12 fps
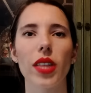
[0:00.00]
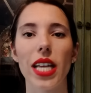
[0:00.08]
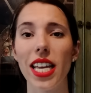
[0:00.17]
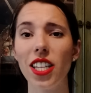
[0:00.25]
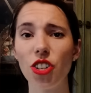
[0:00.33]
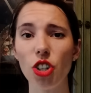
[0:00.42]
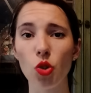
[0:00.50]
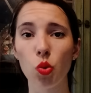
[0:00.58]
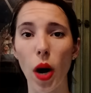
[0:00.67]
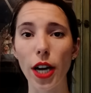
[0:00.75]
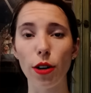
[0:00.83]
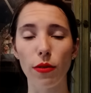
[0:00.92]
it's just
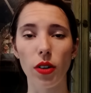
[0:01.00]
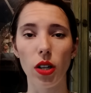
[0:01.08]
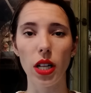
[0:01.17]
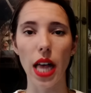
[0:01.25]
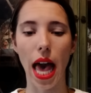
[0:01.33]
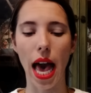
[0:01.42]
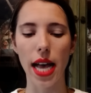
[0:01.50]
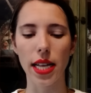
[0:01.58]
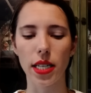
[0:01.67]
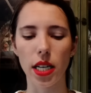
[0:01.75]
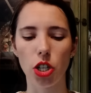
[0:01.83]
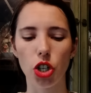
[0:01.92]
wonderful
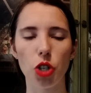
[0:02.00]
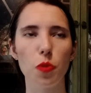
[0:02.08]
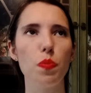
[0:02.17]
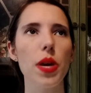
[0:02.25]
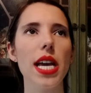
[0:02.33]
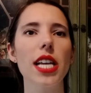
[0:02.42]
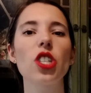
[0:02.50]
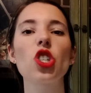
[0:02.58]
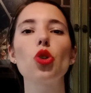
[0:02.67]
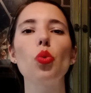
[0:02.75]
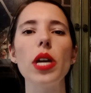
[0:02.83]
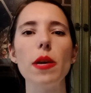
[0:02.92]
and just big
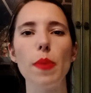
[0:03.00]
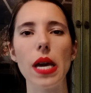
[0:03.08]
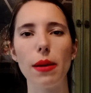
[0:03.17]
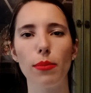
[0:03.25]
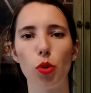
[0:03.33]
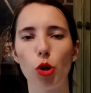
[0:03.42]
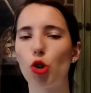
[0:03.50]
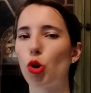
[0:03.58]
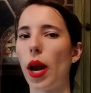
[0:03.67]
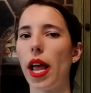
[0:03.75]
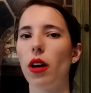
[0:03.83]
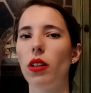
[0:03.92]
sweeping
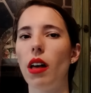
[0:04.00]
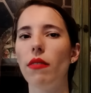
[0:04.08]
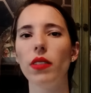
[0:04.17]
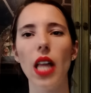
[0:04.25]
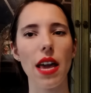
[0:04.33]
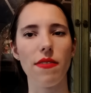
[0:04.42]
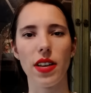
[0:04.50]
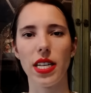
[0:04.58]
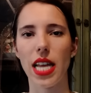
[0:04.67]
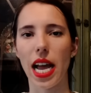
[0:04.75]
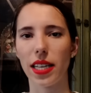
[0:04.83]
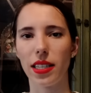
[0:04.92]
portrayal of life in
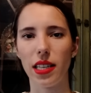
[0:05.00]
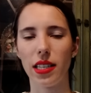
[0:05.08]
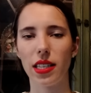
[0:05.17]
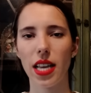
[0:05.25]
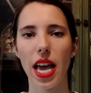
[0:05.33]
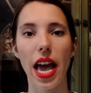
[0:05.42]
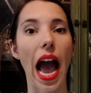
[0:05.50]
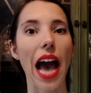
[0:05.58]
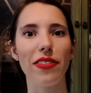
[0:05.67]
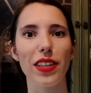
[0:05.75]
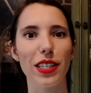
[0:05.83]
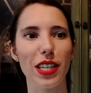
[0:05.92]
Texas at this